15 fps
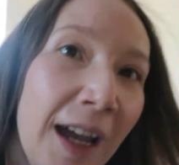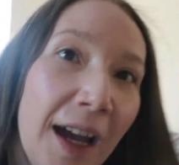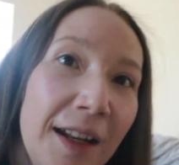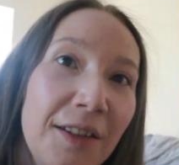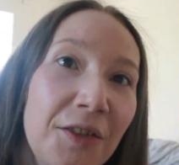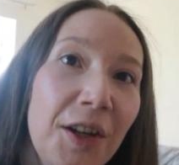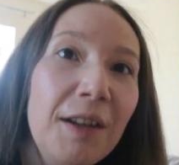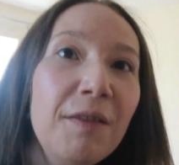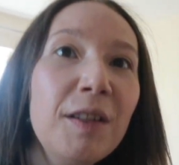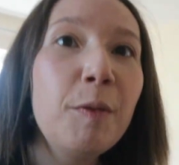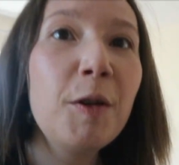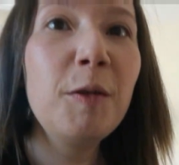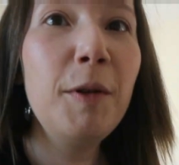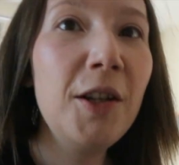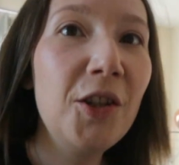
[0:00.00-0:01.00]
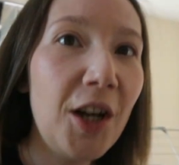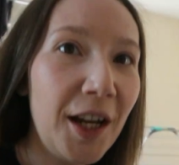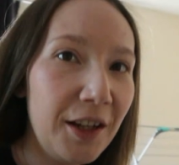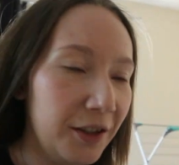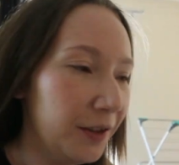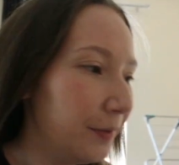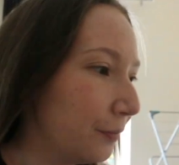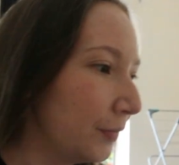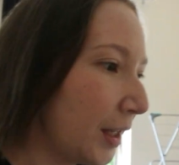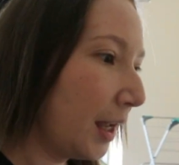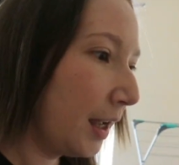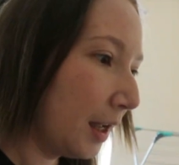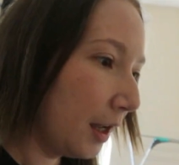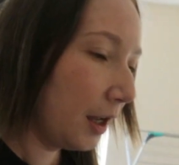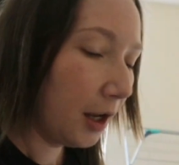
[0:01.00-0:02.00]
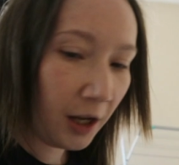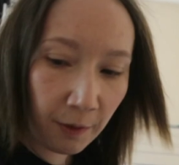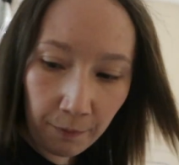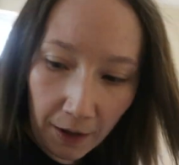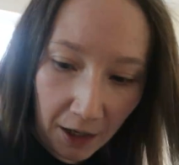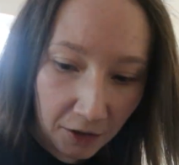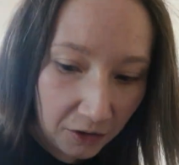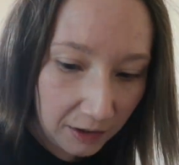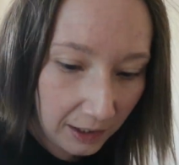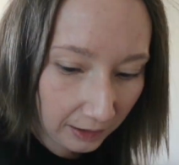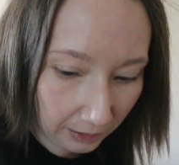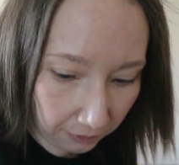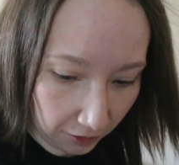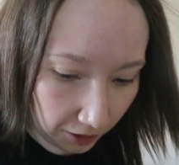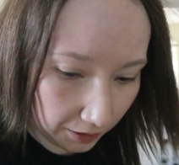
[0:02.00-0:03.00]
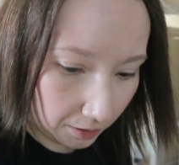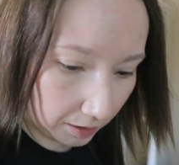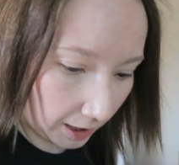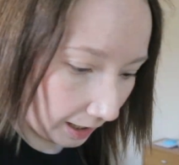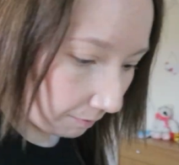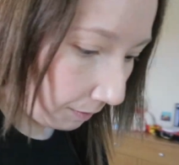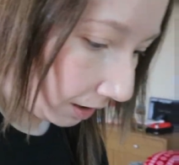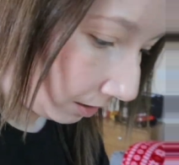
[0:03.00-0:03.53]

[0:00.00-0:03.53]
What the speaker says: and it's not even supposed to be a giant. I just nearly forgot to take my